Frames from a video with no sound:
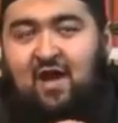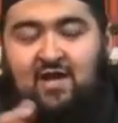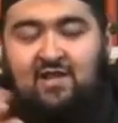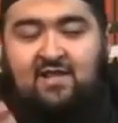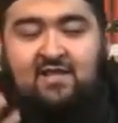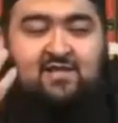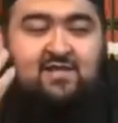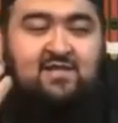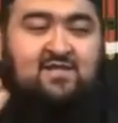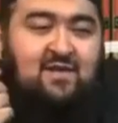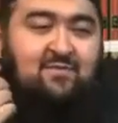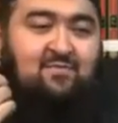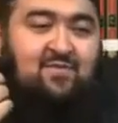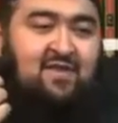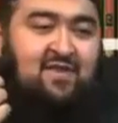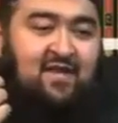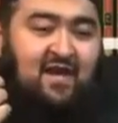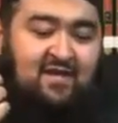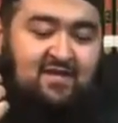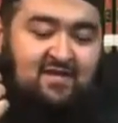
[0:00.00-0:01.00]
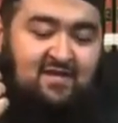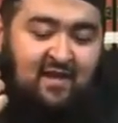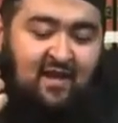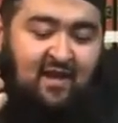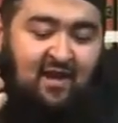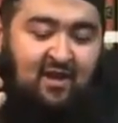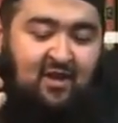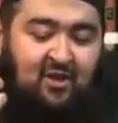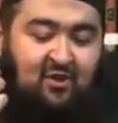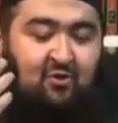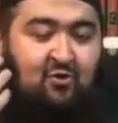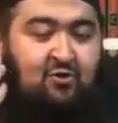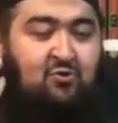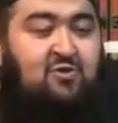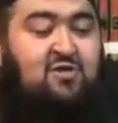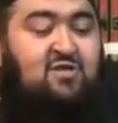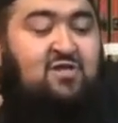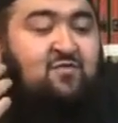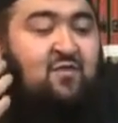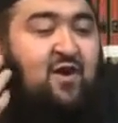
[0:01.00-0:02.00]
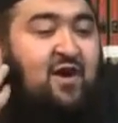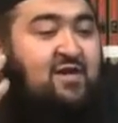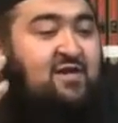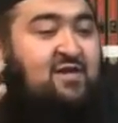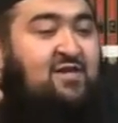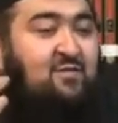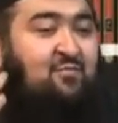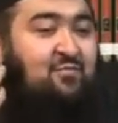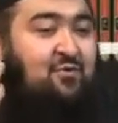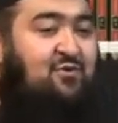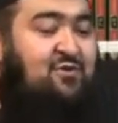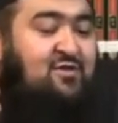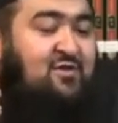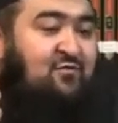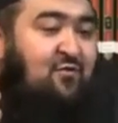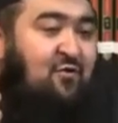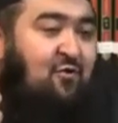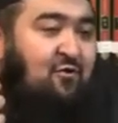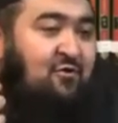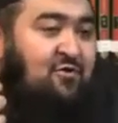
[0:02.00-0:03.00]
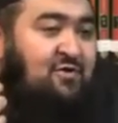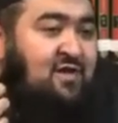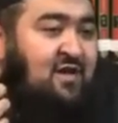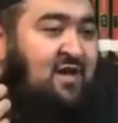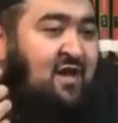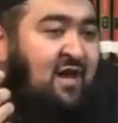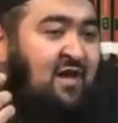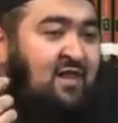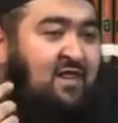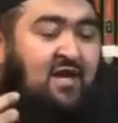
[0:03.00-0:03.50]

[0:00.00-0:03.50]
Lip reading: And this is something that you'll find in the books of old,